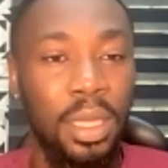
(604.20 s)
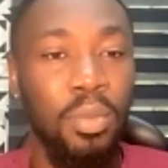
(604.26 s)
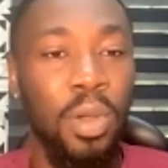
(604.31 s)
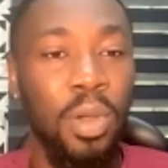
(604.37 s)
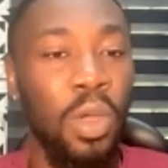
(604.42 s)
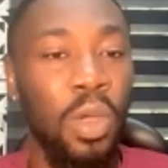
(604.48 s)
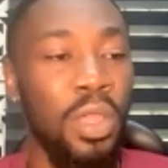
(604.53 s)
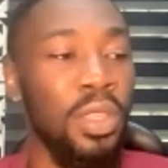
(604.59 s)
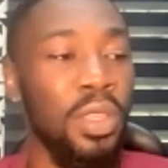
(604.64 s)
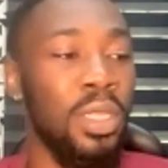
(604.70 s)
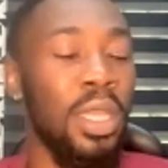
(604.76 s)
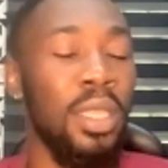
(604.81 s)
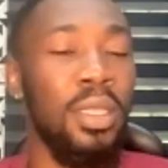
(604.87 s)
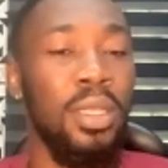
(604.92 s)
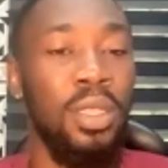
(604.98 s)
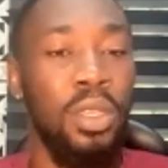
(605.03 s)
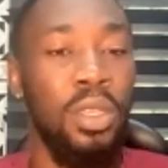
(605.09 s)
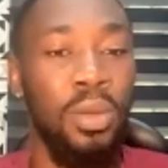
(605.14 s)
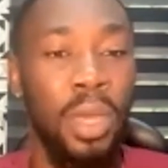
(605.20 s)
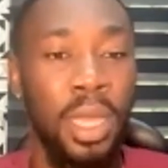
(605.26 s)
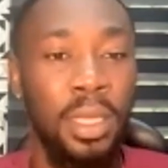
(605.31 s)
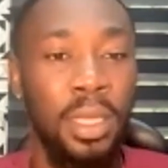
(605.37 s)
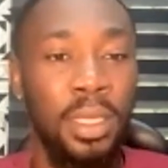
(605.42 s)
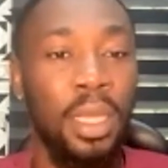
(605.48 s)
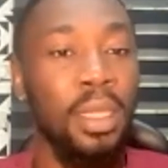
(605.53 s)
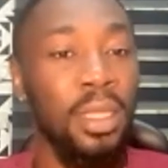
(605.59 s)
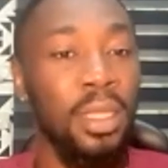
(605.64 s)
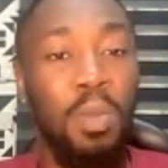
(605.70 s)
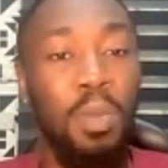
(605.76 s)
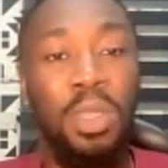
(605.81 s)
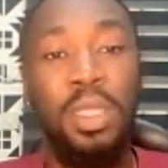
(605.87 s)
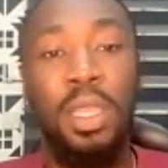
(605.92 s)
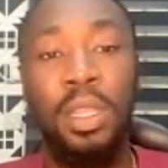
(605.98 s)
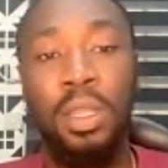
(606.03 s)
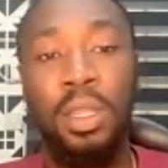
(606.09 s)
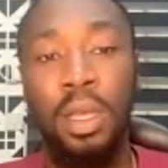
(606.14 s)
but when you say it in US, they
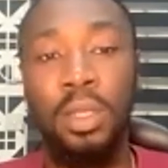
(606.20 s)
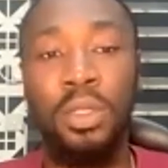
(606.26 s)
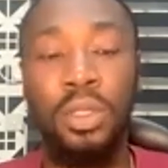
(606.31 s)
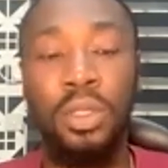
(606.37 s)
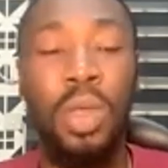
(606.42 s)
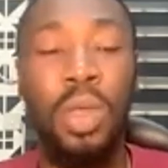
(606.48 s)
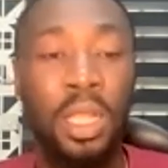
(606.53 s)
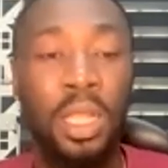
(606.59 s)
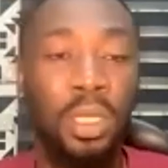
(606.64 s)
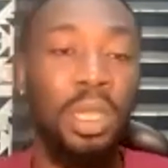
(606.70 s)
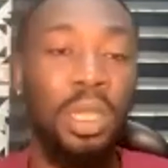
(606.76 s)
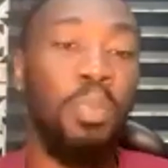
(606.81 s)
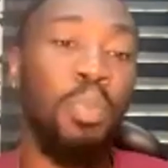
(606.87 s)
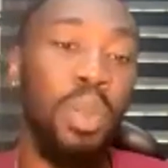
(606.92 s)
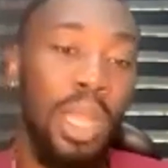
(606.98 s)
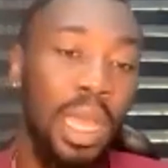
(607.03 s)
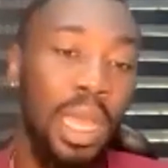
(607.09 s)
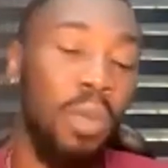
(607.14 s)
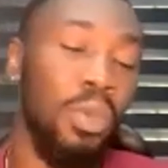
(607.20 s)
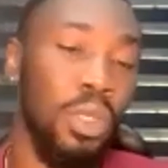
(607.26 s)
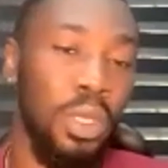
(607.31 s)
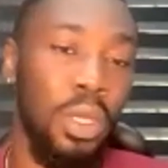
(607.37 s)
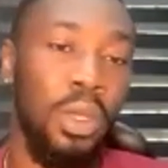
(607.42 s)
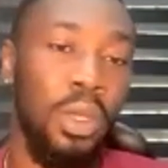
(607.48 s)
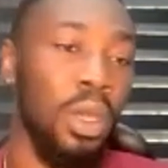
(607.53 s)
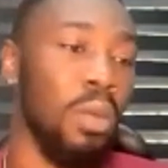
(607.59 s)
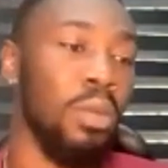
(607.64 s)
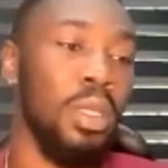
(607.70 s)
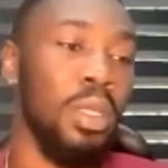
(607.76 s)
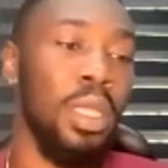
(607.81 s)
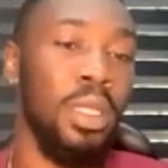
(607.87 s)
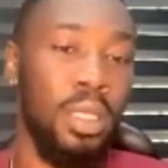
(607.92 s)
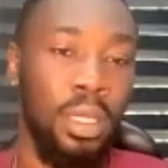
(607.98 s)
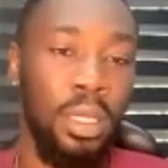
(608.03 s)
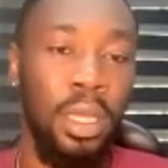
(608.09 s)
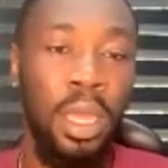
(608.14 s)
mean a lot. So actually plan with your
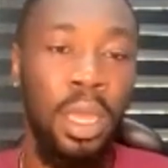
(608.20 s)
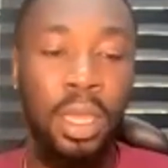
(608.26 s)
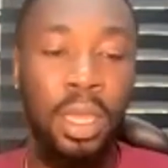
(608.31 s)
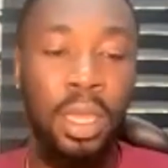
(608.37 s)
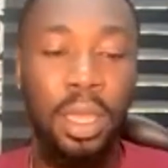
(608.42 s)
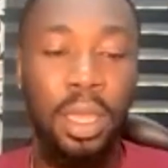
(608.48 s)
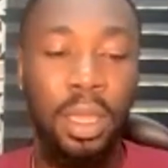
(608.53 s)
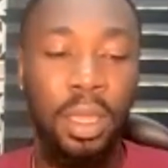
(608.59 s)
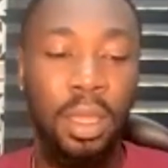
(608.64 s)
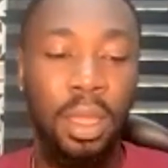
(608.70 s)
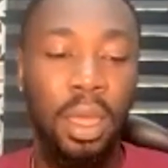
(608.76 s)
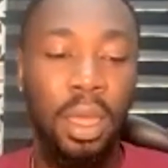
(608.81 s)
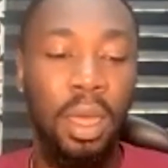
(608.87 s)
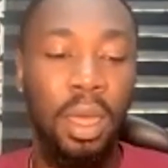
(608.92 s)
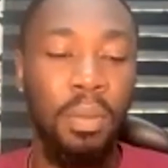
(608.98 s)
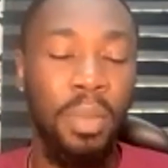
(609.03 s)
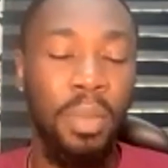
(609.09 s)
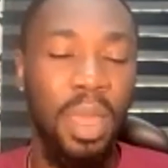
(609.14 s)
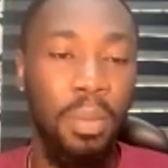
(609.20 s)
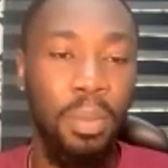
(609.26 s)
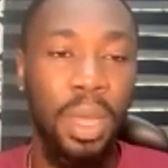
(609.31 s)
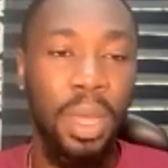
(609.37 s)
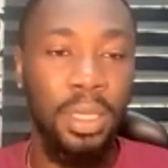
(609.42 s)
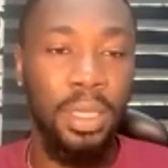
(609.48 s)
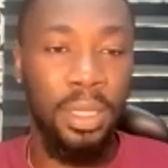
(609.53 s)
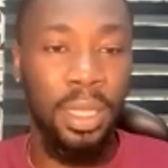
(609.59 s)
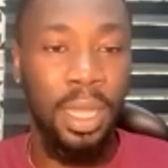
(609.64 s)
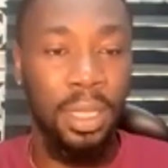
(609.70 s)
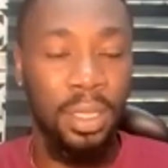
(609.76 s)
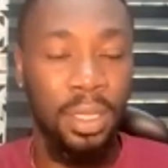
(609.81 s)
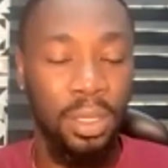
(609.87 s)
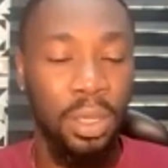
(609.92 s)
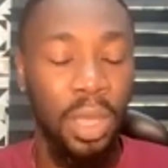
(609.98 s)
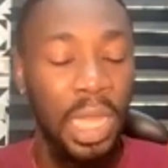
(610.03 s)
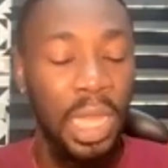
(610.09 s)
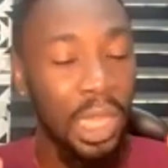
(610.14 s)
community members that
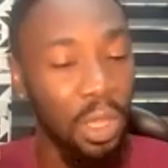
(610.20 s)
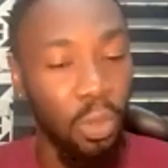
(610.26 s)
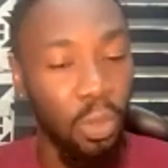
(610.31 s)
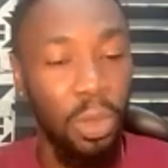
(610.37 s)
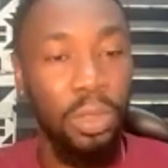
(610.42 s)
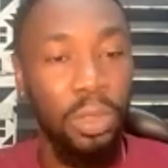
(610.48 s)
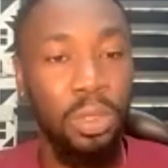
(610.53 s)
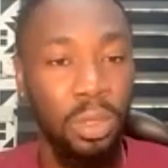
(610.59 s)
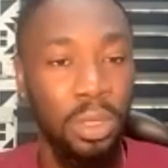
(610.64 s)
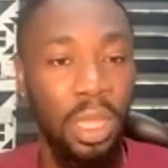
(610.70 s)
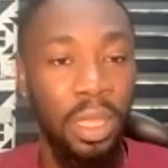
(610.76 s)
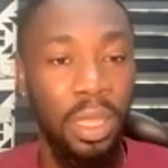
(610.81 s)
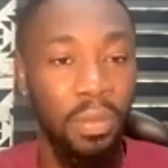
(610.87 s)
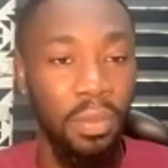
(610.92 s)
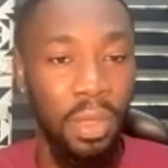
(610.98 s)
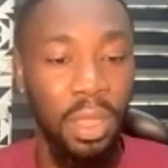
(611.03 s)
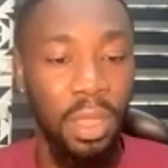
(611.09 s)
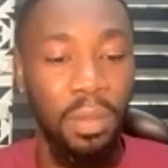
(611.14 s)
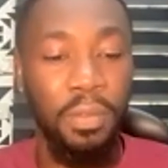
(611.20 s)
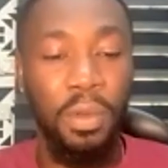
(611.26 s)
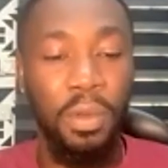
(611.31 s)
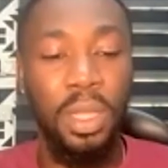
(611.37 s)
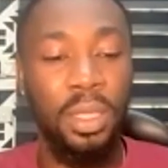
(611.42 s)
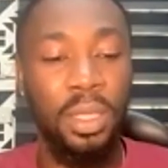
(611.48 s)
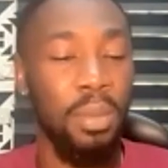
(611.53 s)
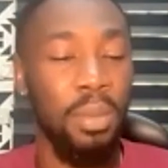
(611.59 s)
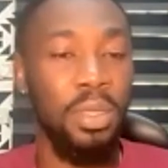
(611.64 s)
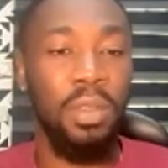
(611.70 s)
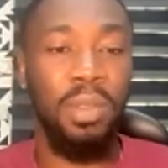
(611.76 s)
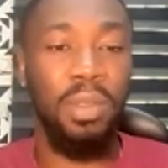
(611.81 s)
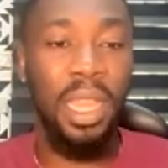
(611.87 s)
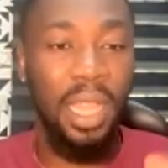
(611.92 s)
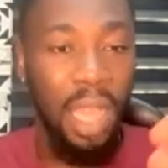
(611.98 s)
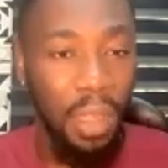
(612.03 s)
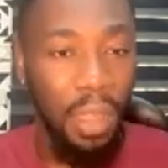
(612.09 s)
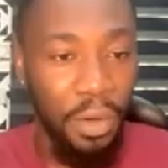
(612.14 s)
you want the event for in terms of
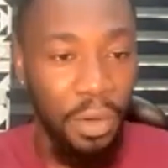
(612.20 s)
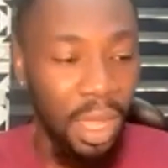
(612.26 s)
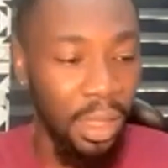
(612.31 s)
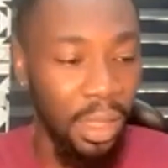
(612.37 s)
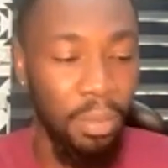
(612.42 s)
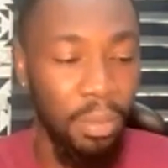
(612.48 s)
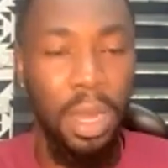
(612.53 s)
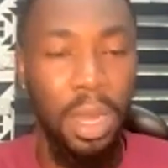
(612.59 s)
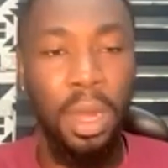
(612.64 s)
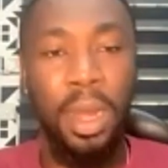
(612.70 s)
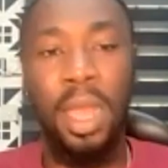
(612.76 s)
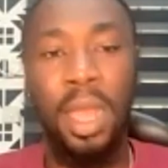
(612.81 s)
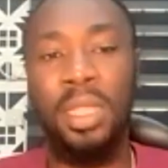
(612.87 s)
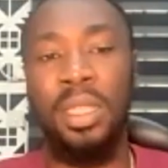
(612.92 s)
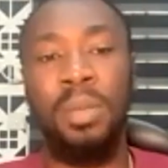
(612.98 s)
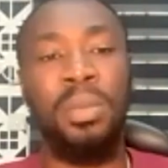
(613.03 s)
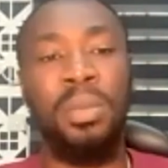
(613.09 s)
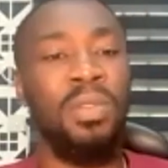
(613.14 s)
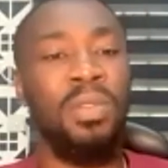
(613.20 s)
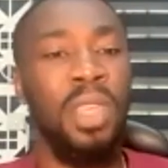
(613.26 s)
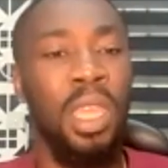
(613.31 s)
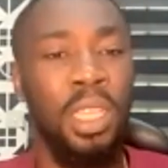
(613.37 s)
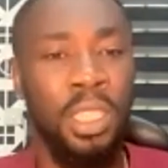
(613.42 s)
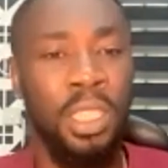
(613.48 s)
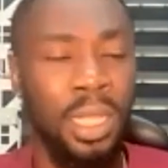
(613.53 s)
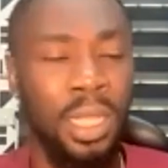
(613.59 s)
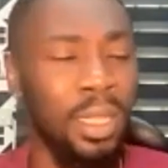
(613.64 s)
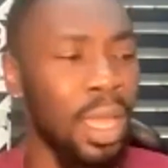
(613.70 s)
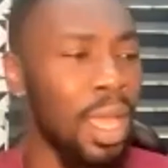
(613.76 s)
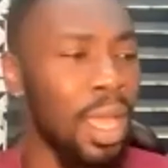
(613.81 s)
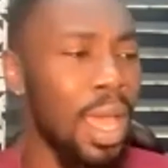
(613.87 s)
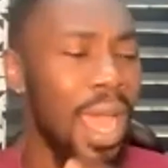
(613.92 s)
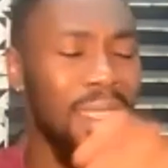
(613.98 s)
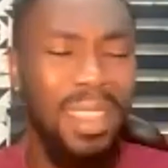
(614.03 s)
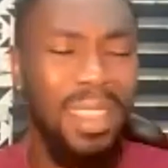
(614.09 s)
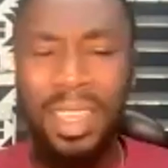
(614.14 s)
like African American, in terms of Asian.
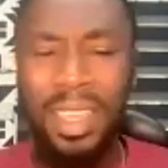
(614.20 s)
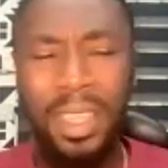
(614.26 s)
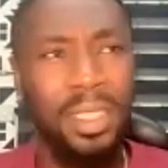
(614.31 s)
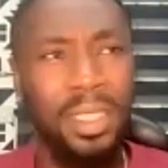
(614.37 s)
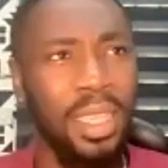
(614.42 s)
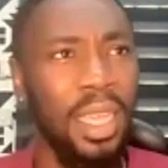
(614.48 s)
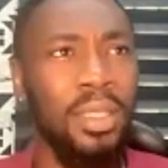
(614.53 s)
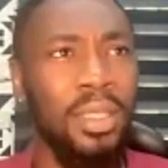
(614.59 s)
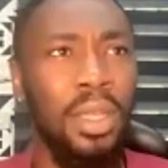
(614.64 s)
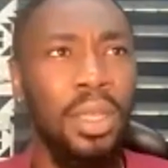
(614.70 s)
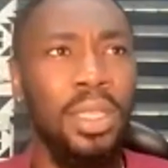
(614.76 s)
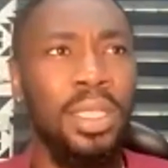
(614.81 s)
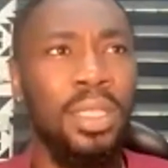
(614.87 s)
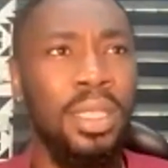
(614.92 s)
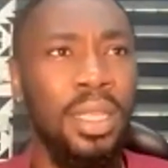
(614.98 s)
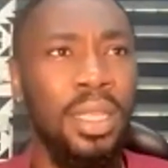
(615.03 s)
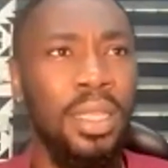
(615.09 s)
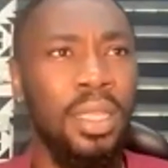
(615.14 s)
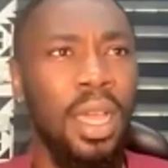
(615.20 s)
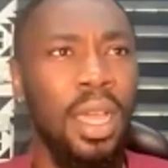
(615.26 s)
I think India did